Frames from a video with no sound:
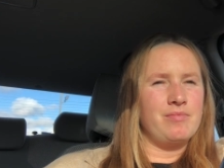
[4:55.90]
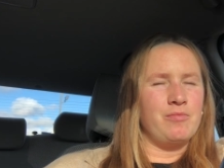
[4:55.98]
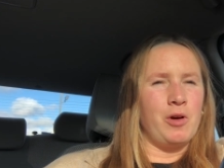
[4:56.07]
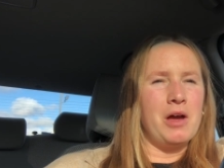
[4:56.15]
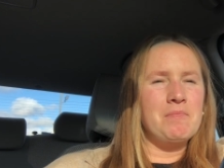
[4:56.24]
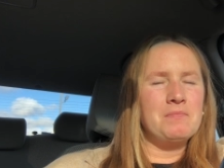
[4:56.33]

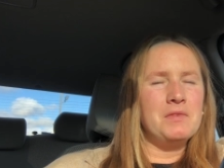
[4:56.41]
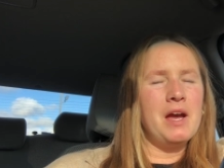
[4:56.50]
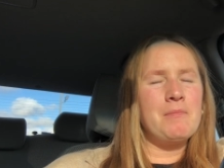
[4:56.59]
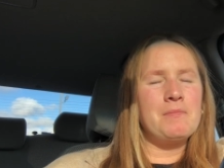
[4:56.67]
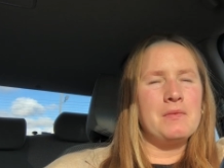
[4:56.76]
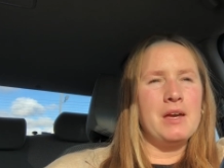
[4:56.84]
but yeah,
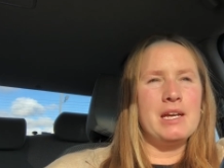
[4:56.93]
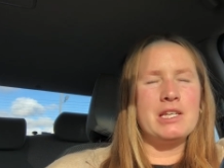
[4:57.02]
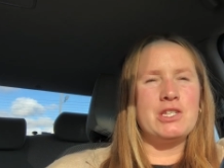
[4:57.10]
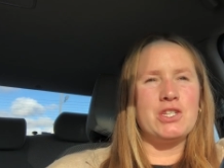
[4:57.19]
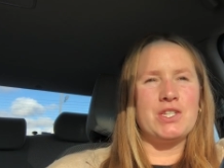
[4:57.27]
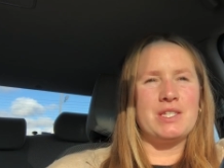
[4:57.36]
I
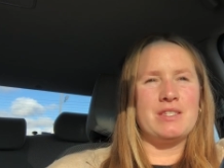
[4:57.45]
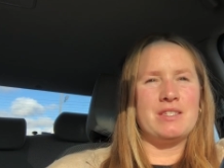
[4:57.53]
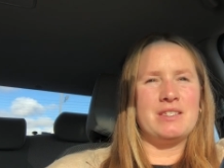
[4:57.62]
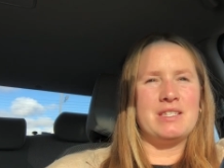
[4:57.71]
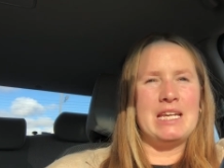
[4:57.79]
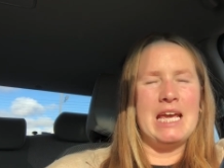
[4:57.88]
guess just
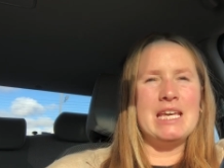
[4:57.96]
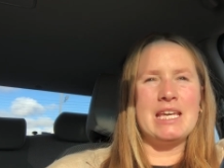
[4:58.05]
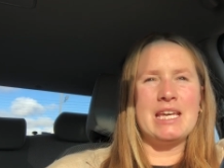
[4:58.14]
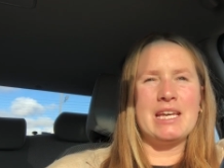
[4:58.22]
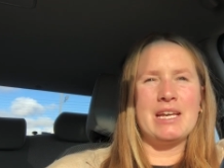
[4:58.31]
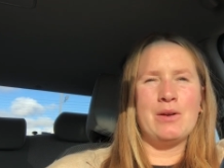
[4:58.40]

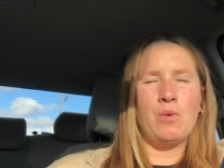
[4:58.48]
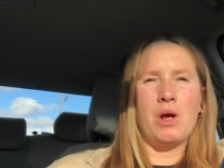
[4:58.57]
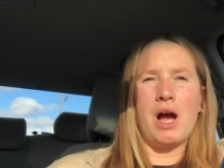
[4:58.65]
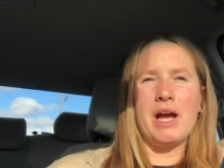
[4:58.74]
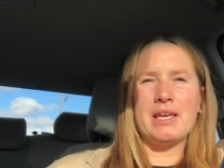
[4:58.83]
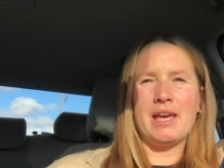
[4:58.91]
taking what
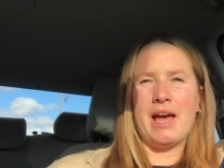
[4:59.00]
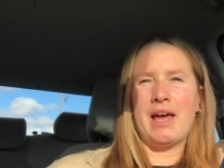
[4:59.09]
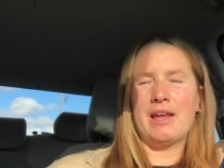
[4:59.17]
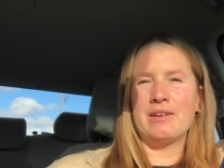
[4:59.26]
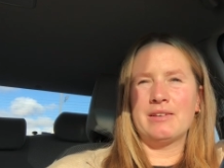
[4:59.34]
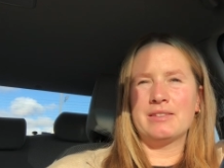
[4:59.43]
I
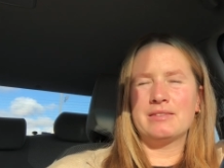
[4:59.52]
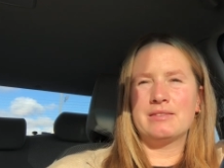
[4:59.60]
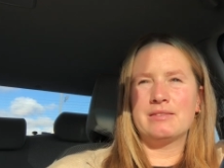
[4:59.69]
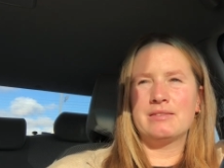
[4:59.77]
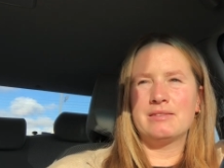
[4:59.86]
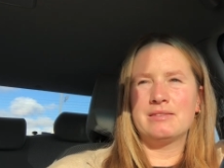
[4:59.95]
can
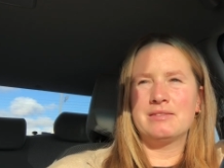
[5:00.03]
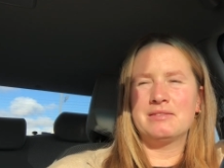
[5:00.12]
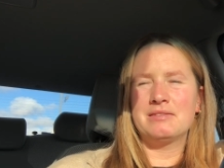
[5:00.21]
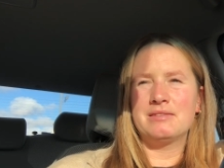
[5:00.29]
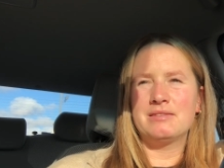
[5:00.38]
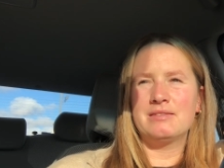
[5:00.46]

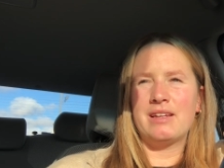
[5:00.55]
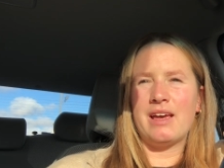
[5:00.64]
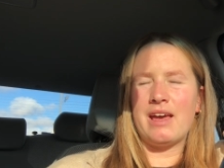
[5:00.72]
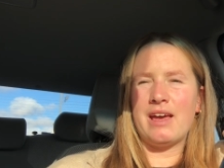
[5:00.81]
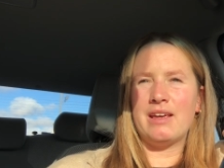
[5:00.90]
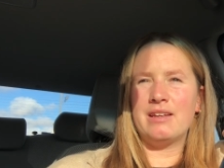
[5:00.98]

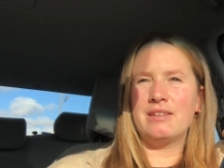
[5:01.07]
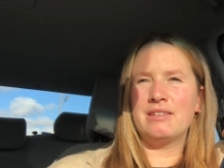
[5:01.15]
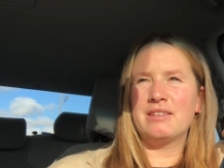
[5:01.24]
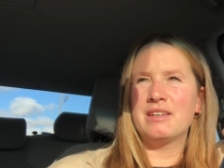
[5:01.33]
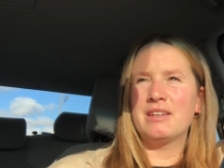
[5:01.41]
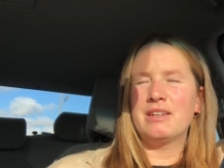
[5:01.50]
and
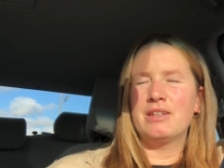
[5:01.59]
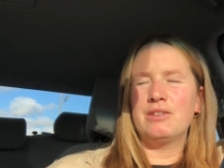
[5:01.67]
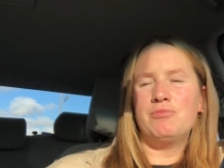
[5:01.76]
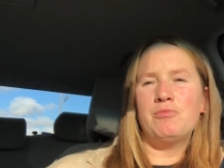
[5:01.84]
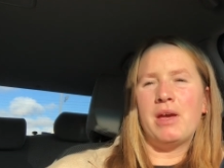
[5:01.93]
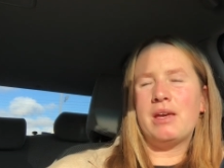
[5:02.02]

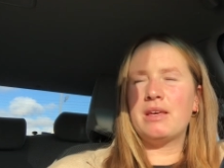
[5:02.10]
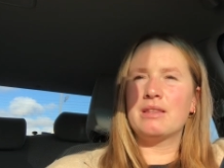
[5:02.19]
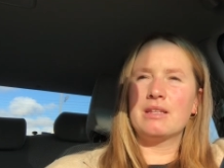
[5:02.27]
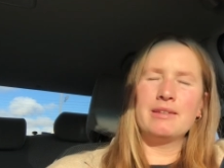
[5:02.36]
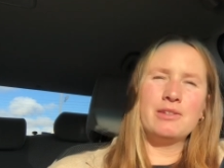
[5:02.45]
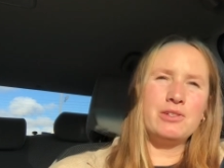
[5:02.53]
making
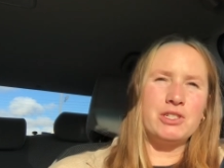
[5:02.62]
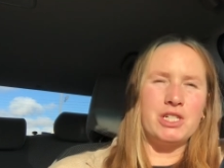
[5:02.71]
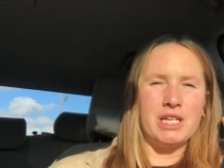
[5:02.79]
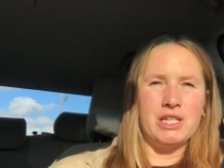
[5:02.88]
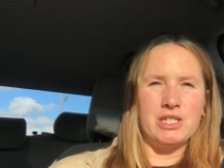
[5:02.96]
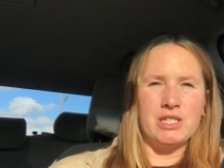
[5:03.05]
the little
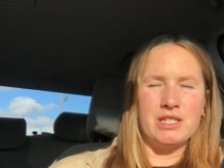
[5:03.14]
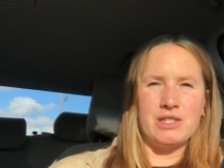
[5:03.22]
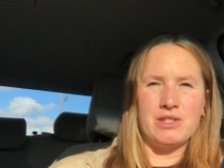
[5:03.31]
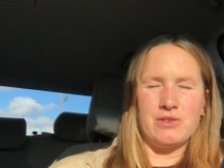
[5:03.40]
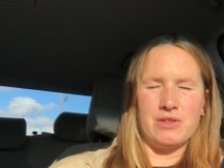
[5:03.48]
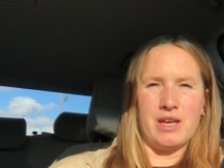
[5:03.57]
changes
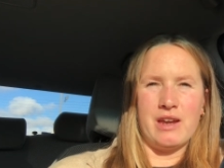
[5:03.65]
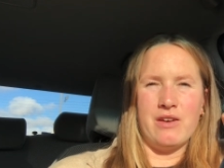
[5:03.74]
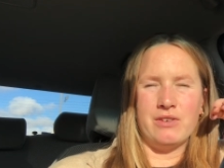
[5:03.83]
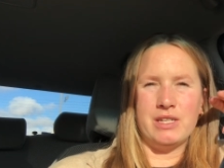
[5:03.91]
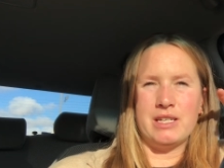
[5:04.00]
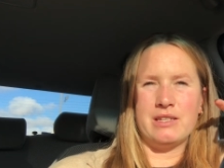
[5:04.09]
so that every day